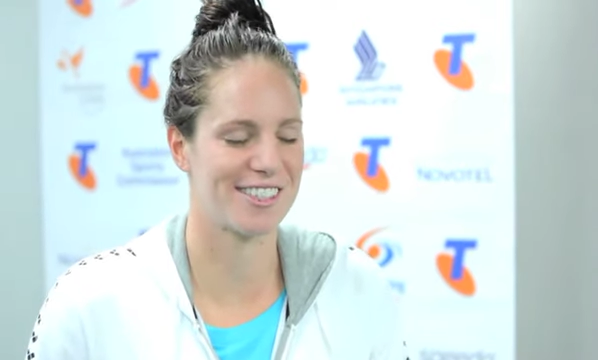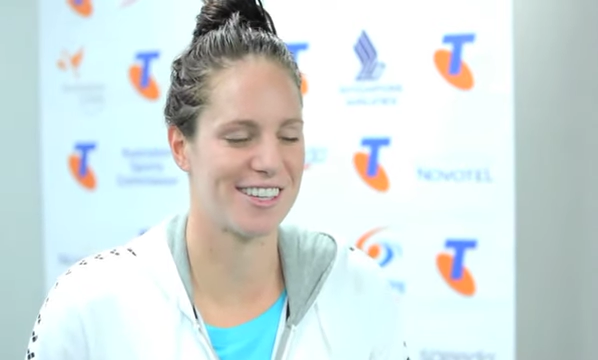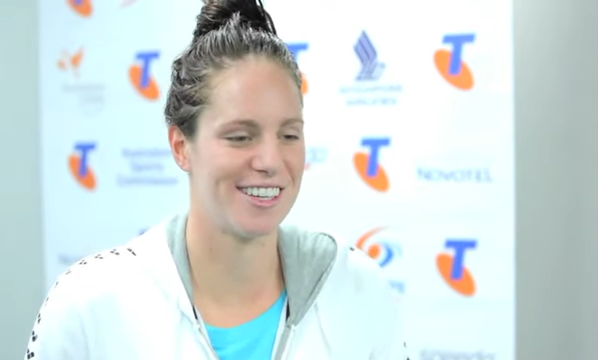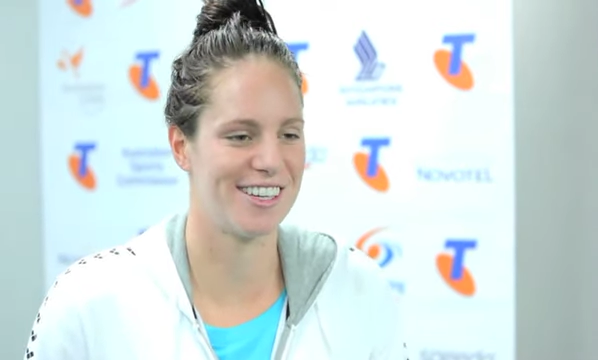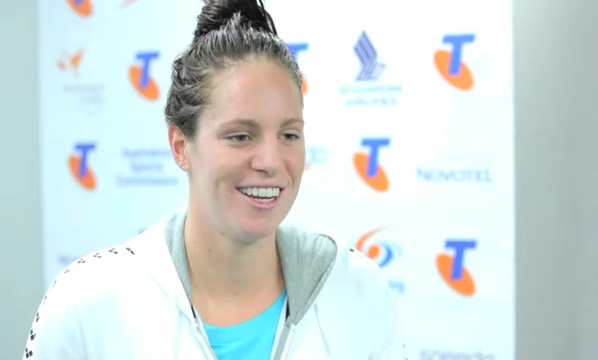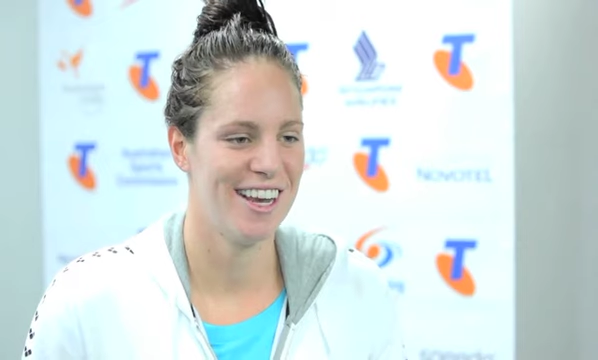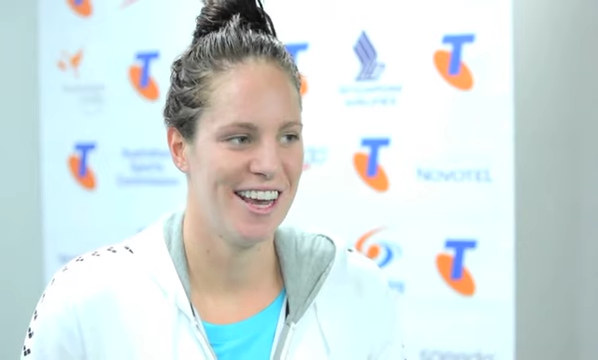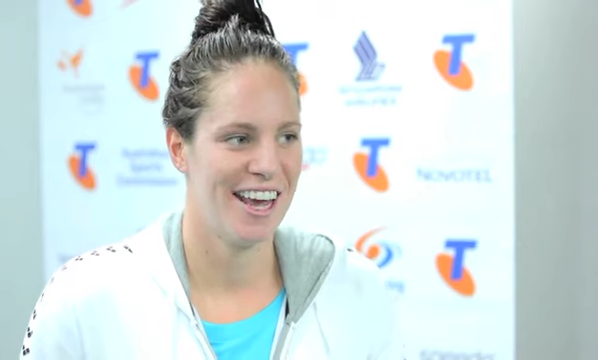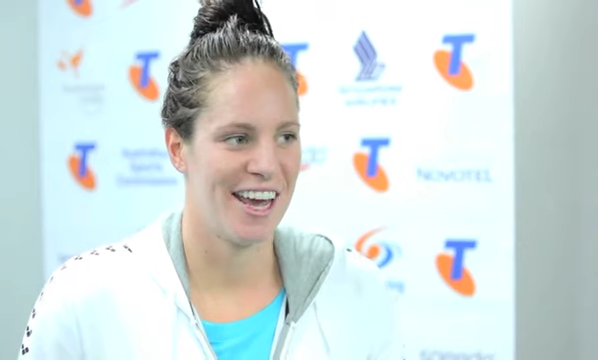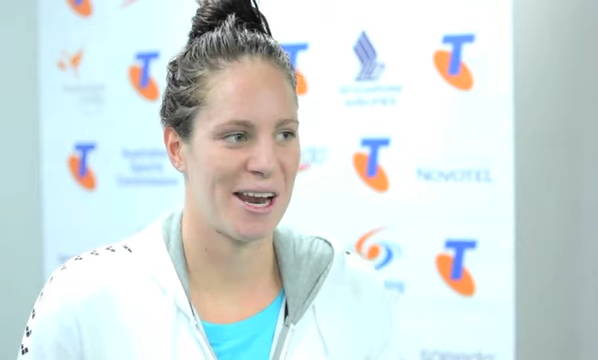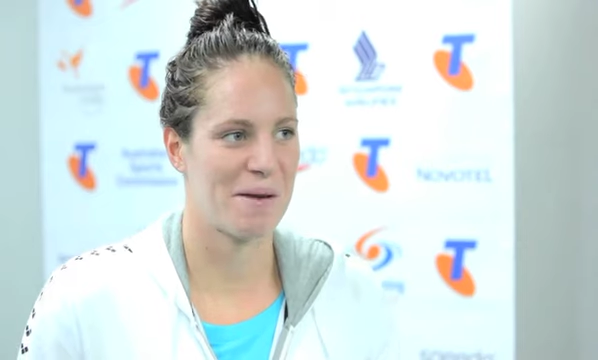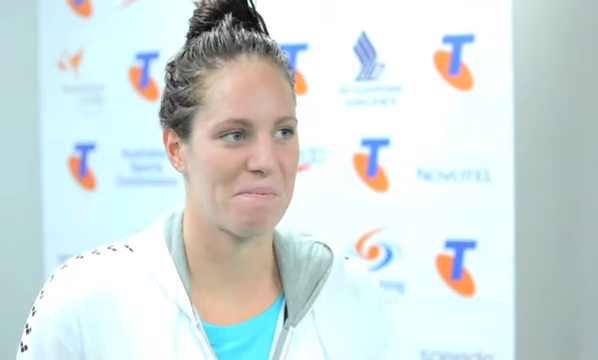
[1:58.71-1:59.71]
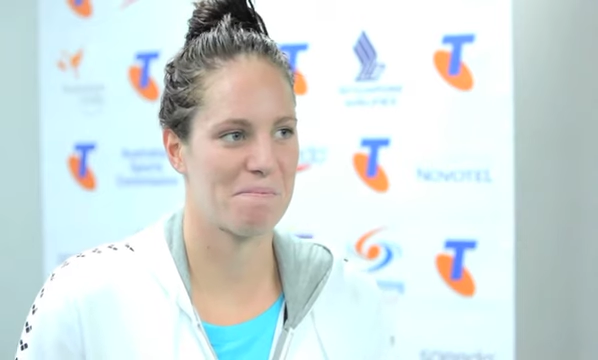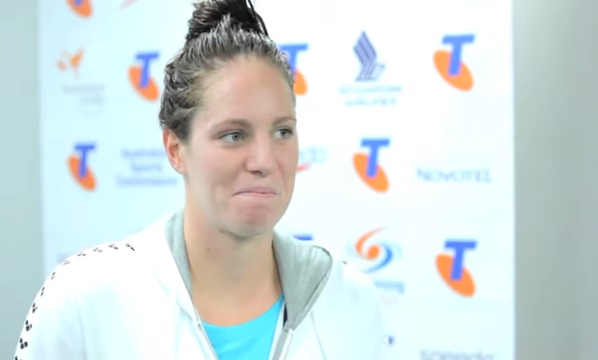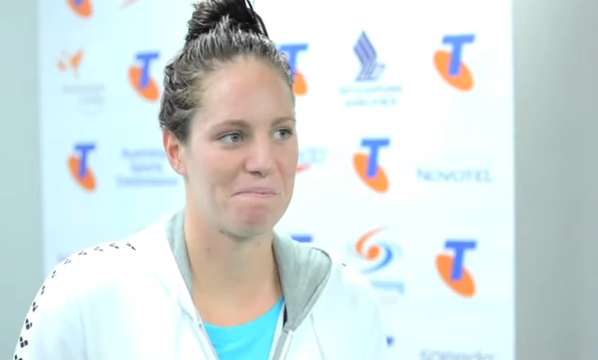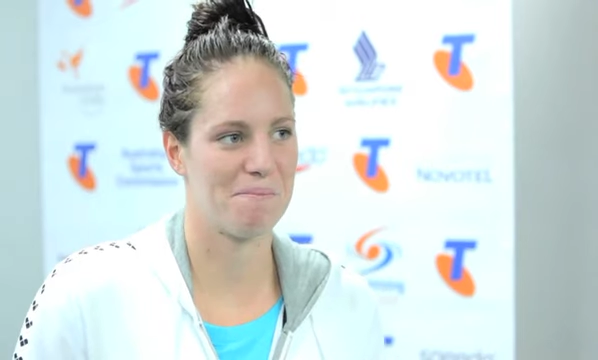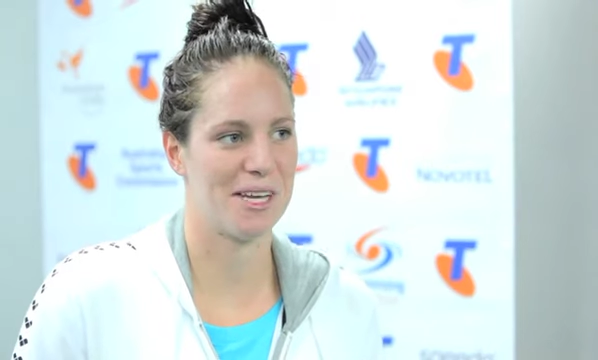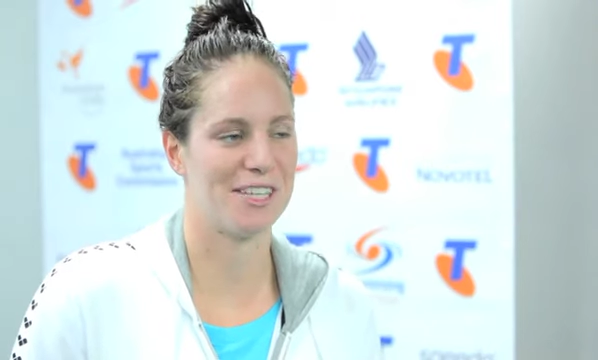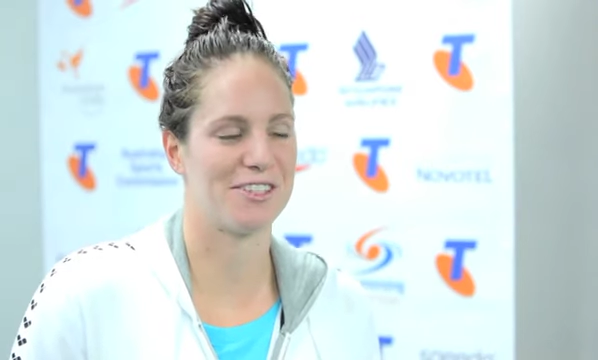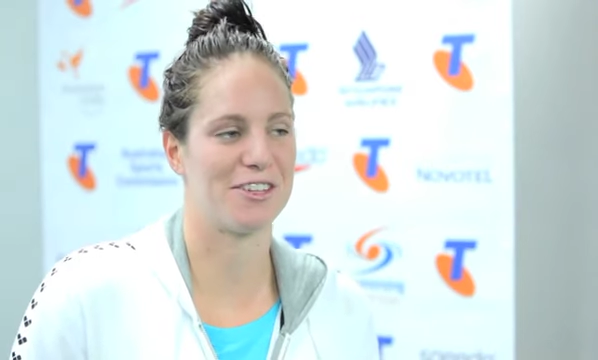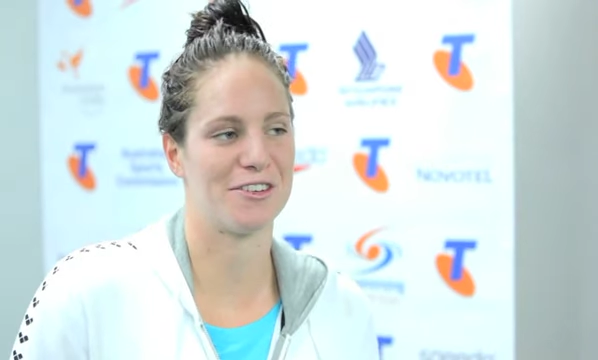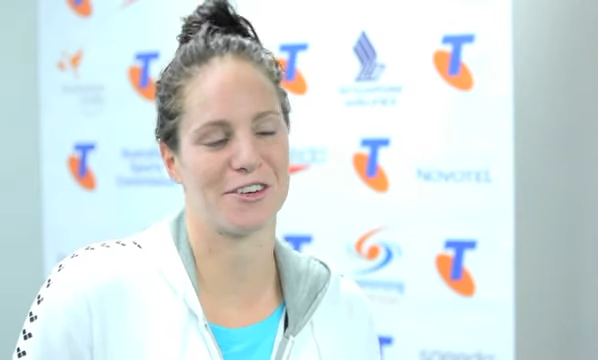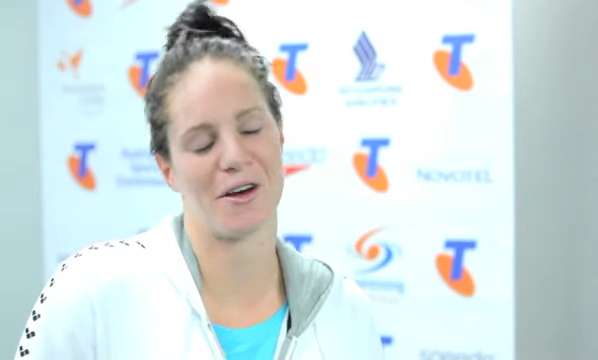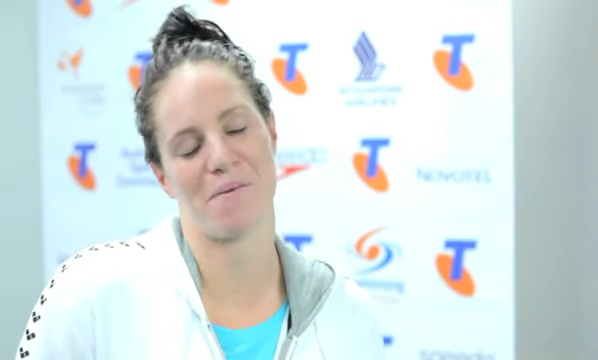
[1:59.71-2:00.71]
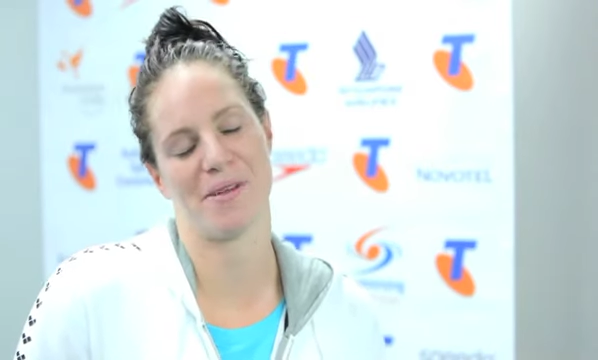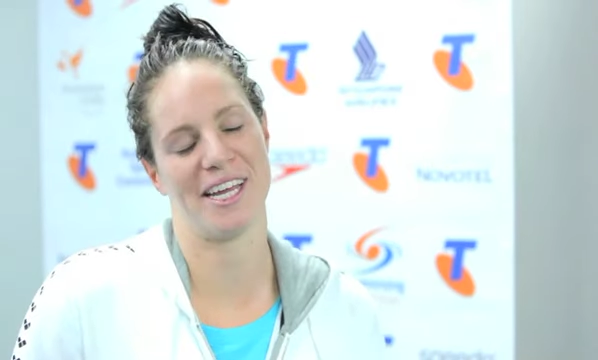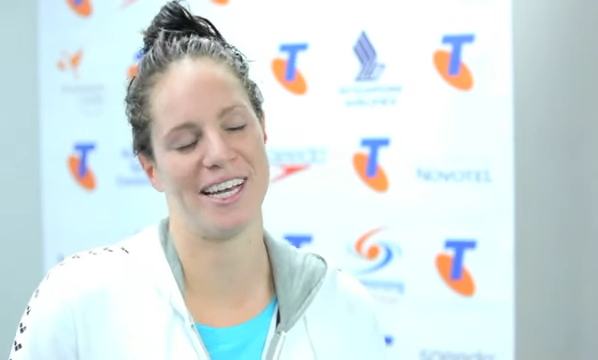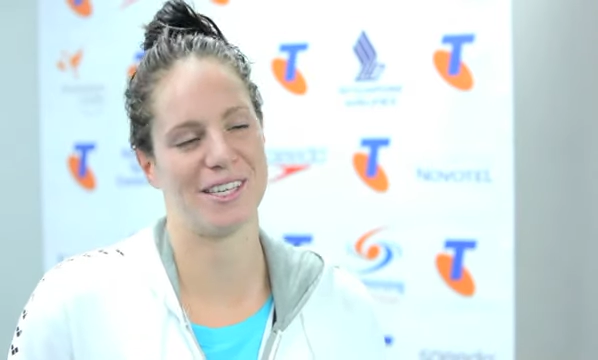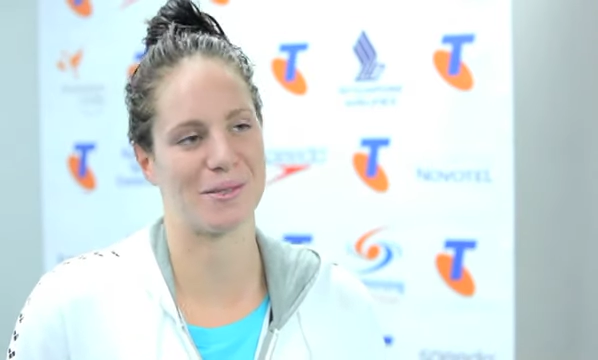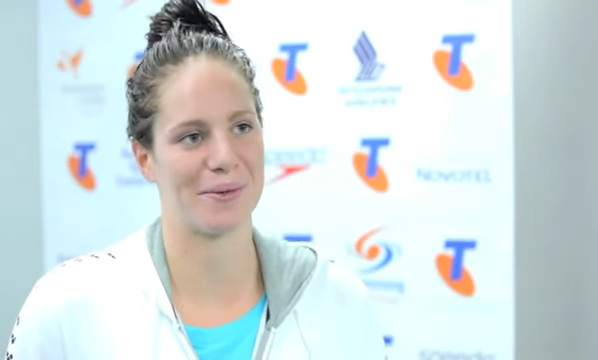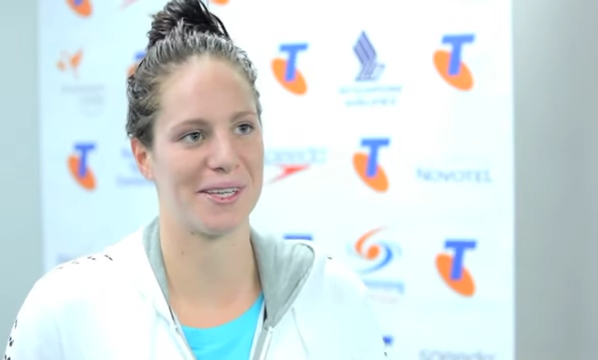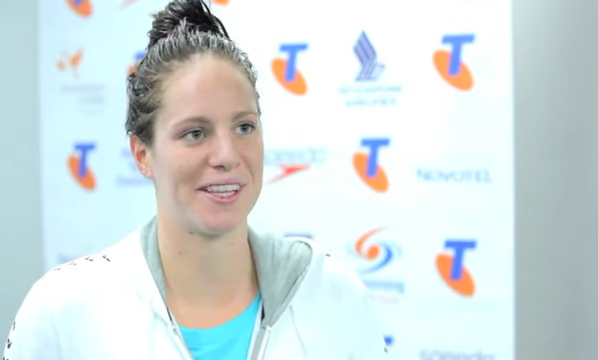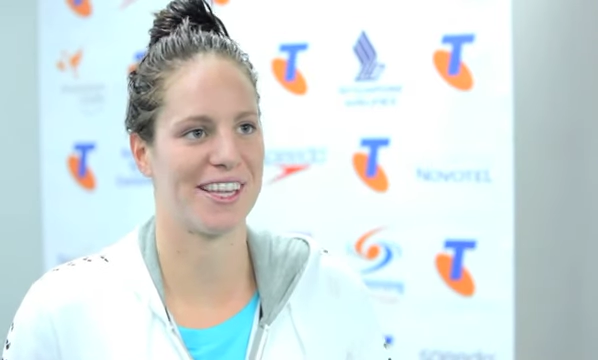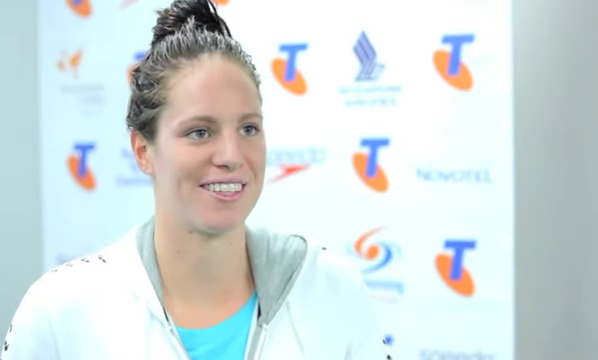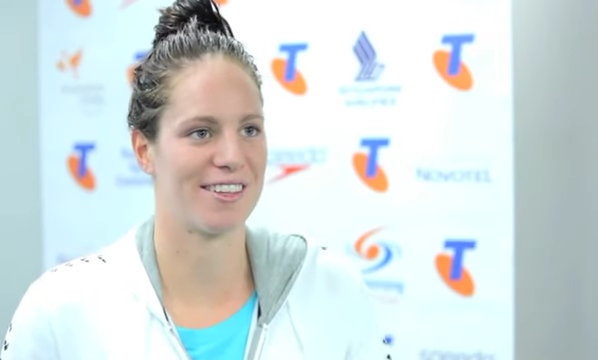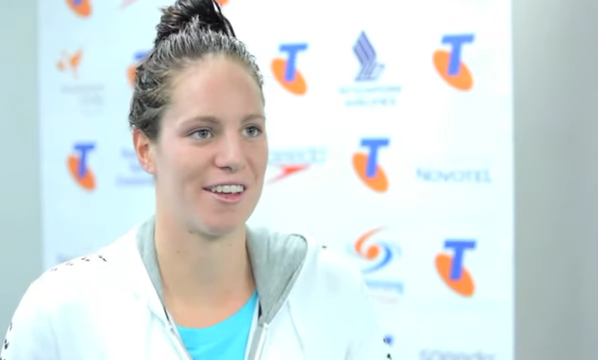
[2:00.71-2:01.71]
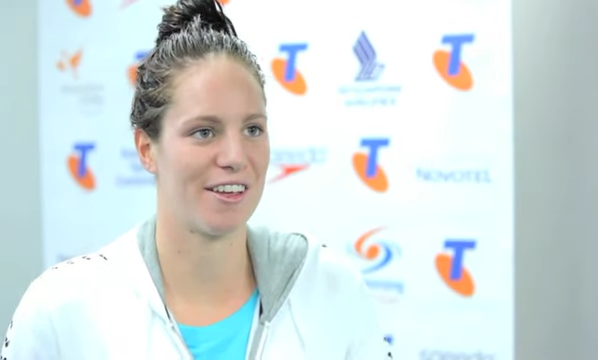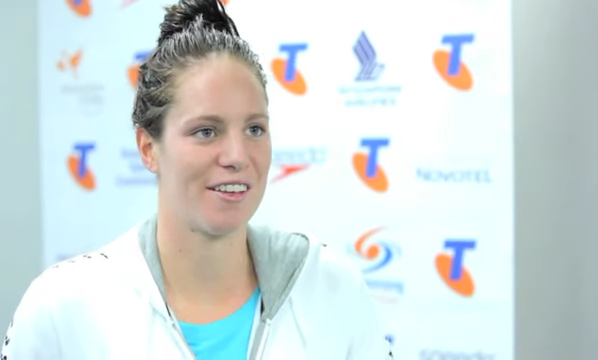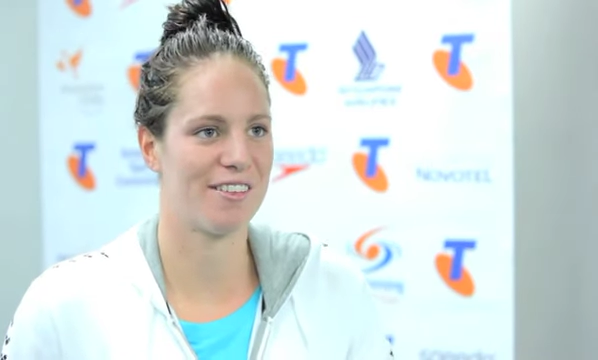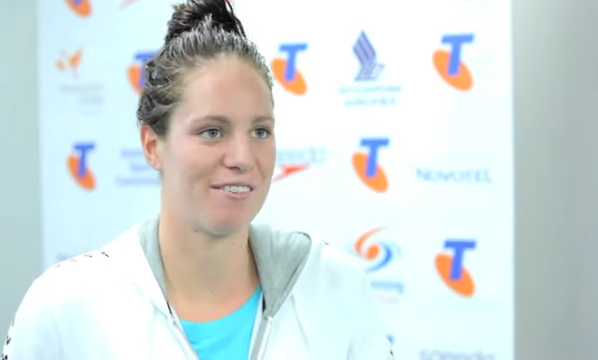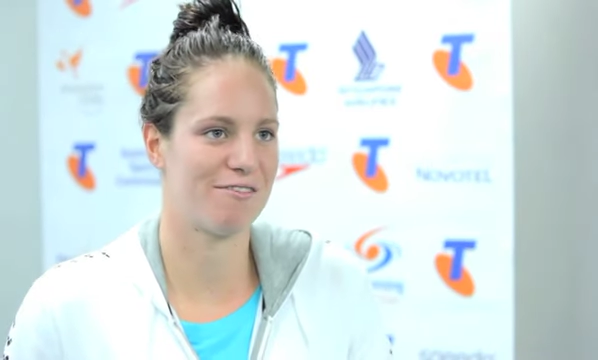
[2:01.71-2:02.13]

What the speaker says: And I'm into comedies, but there's a